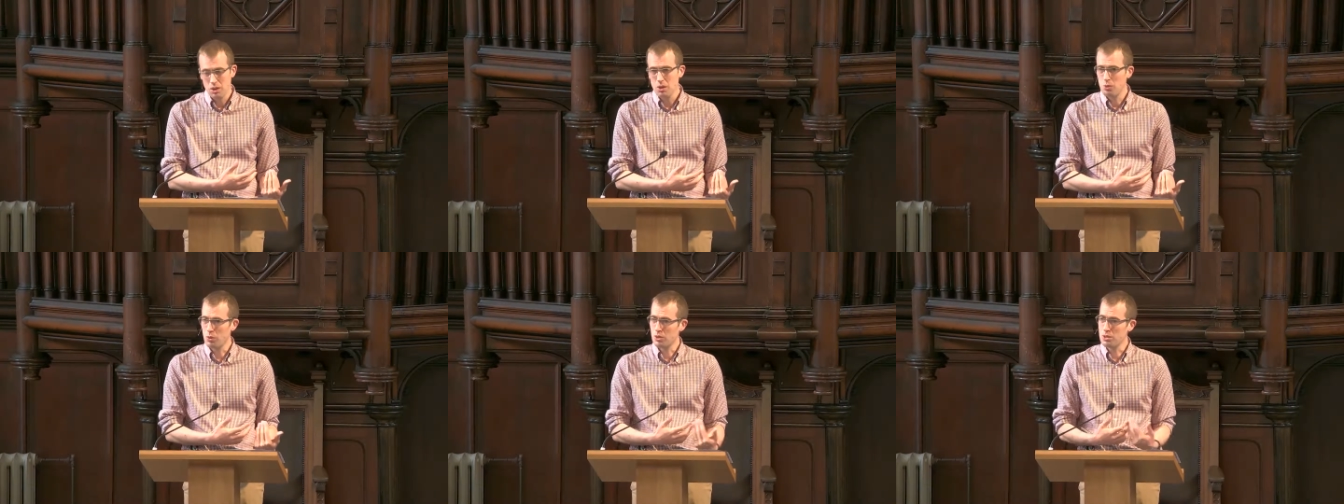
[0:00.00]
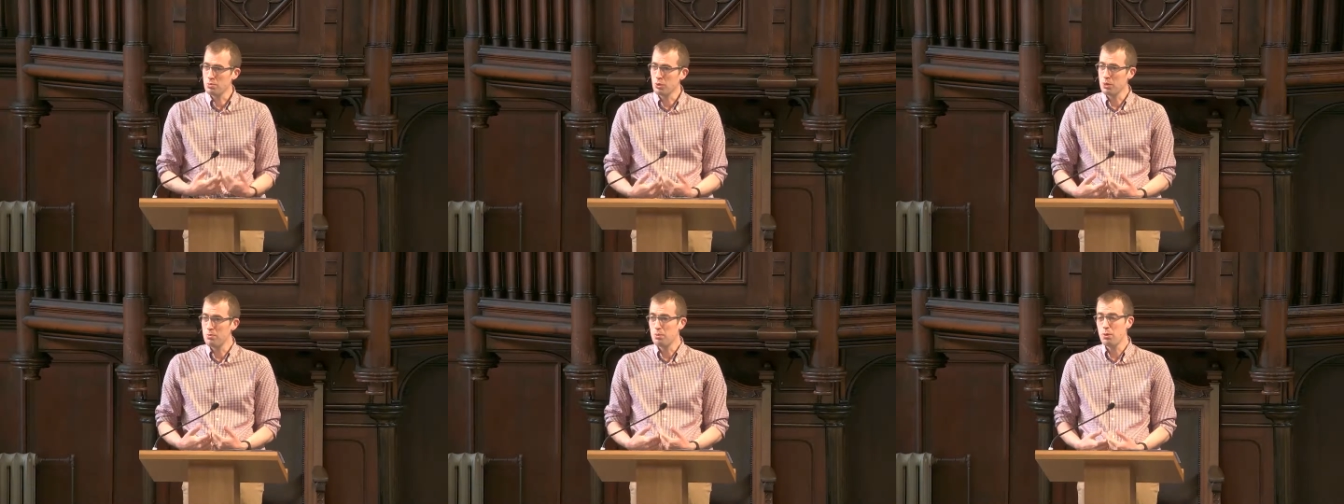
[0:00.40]
What's
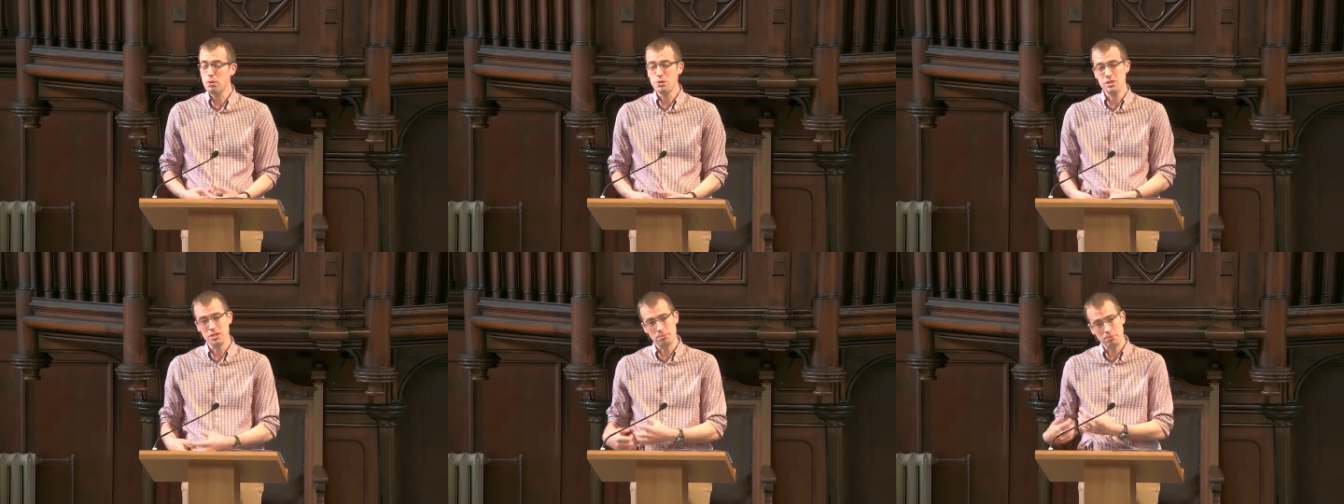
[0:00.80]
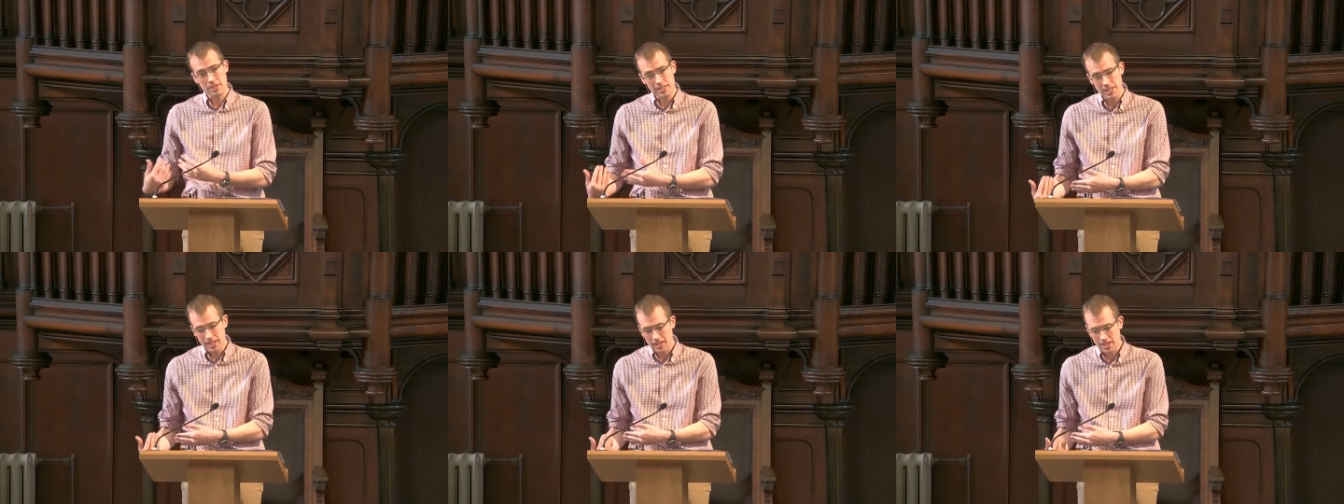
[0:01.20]
more important,
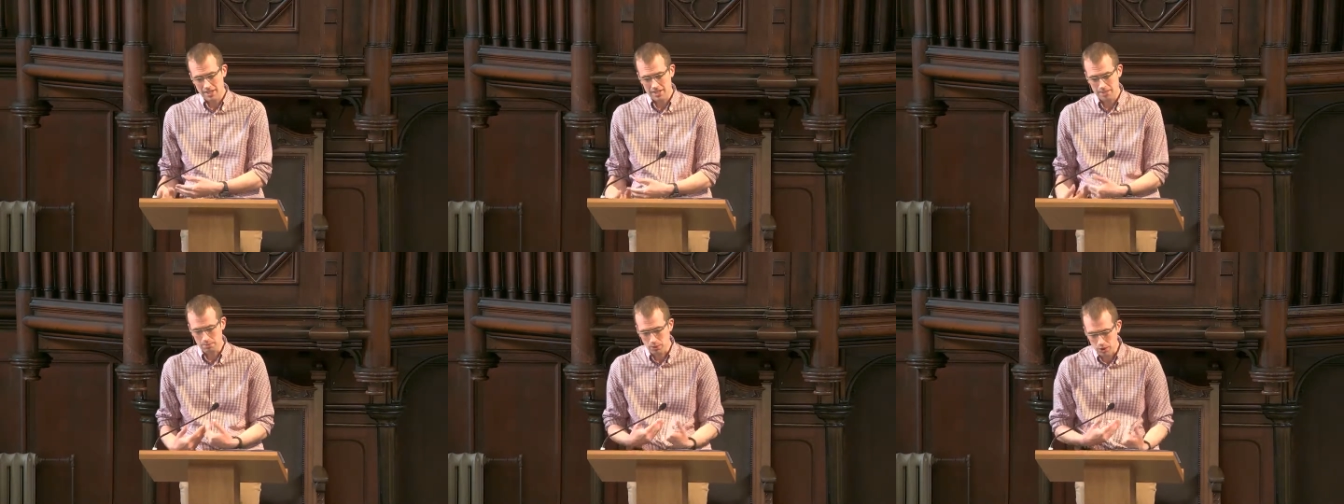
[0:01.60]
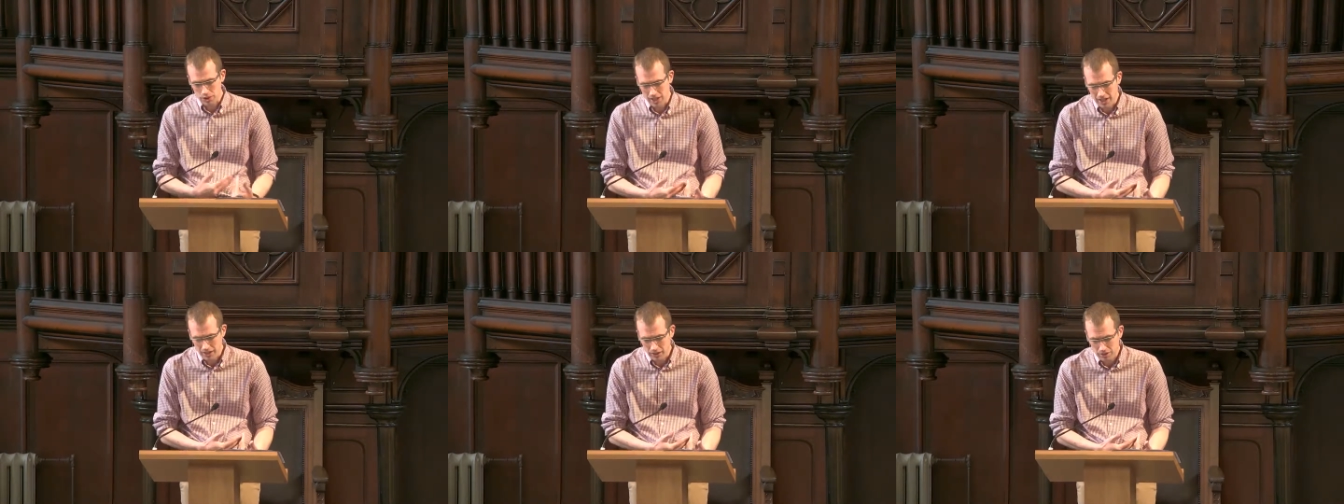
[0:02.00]
materialism or
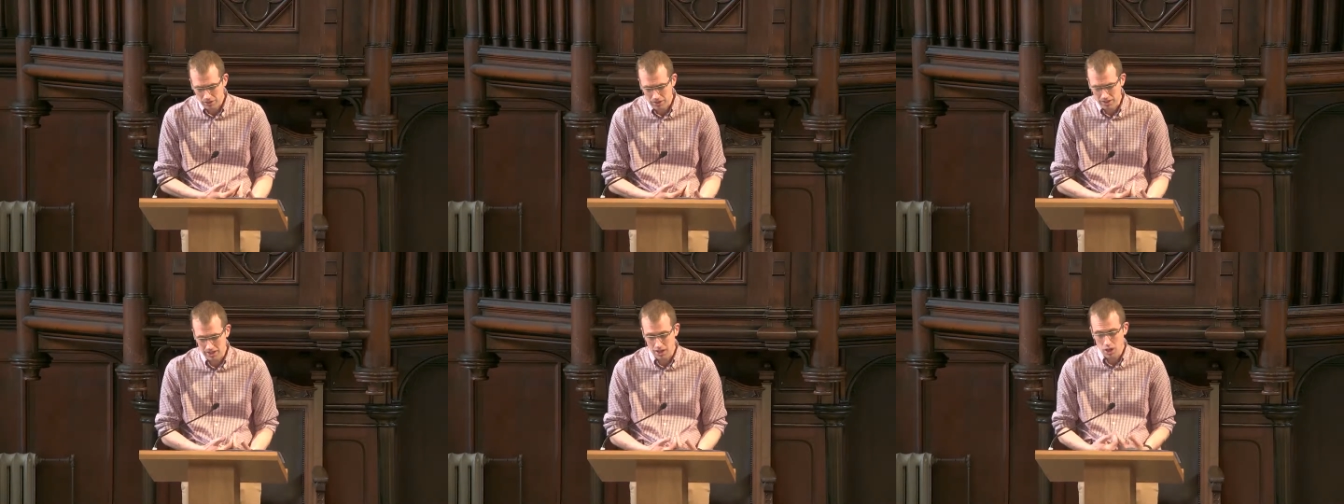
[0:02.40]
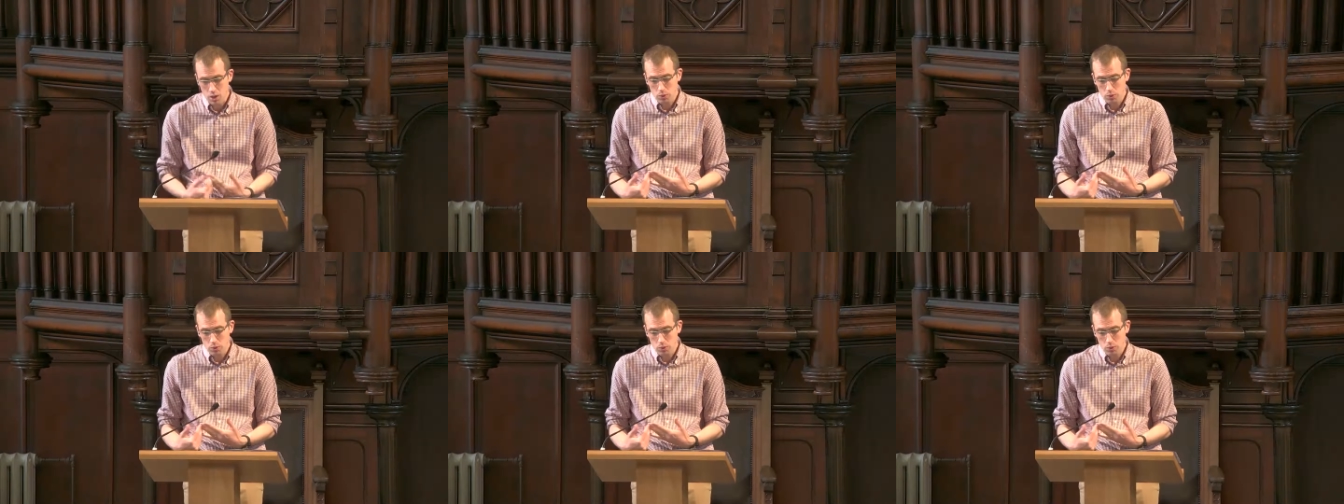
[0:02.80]
generosity?